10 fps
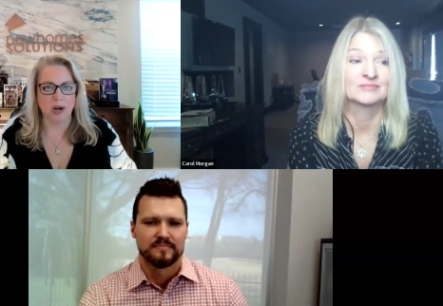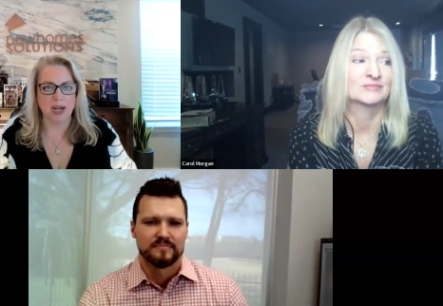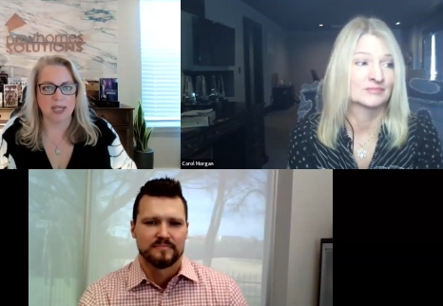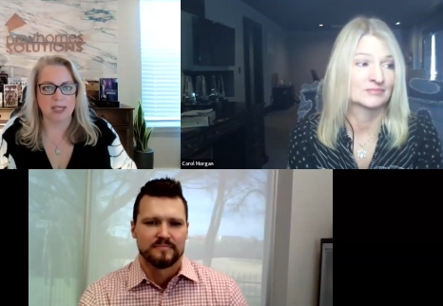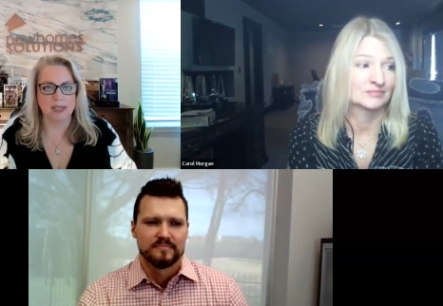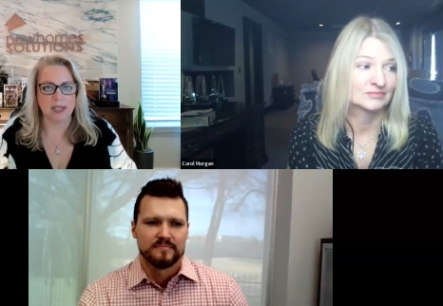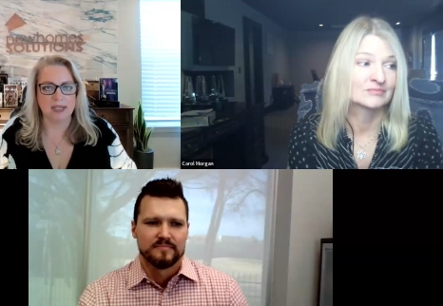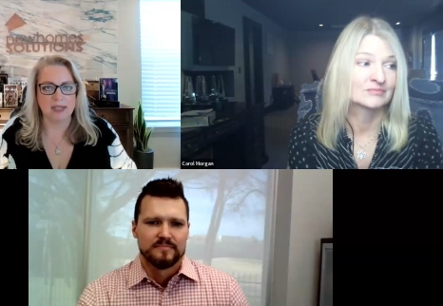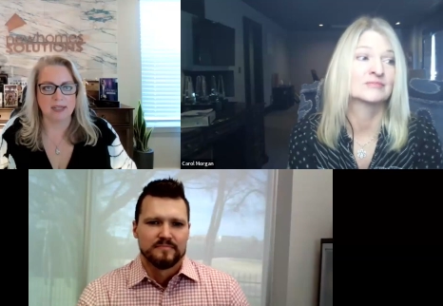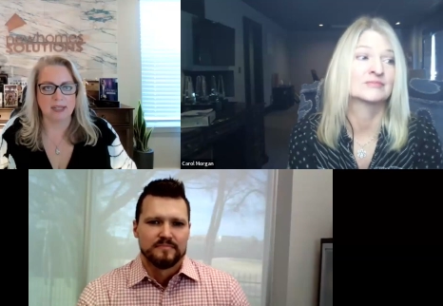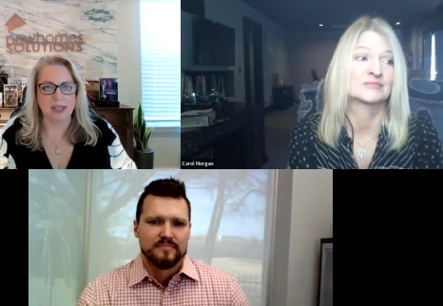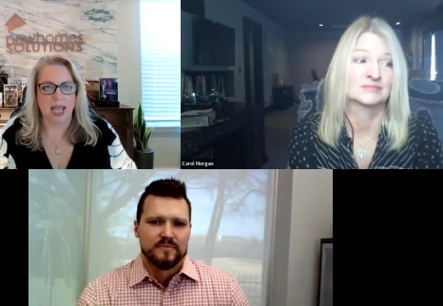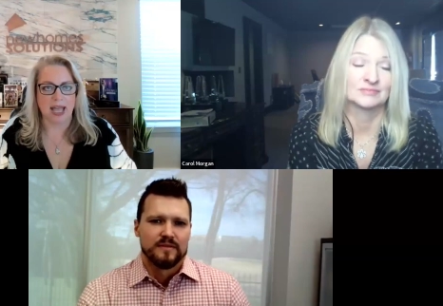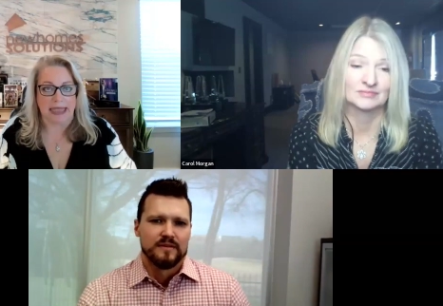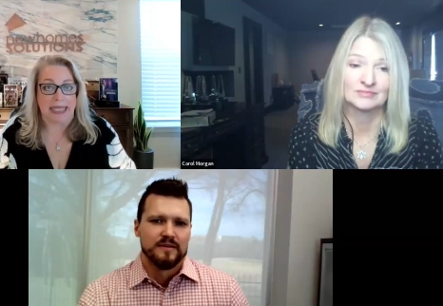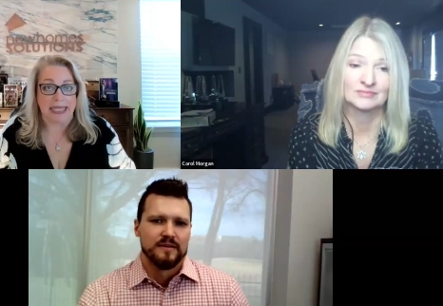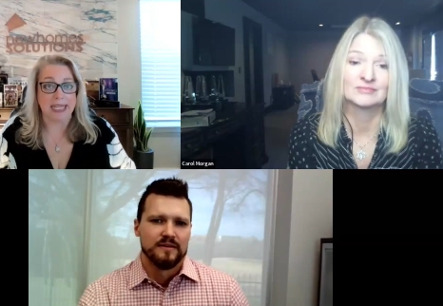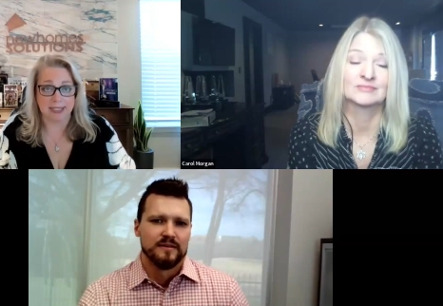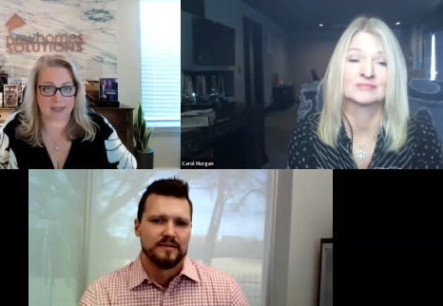Speaker 1: your brand. Like, eh, I think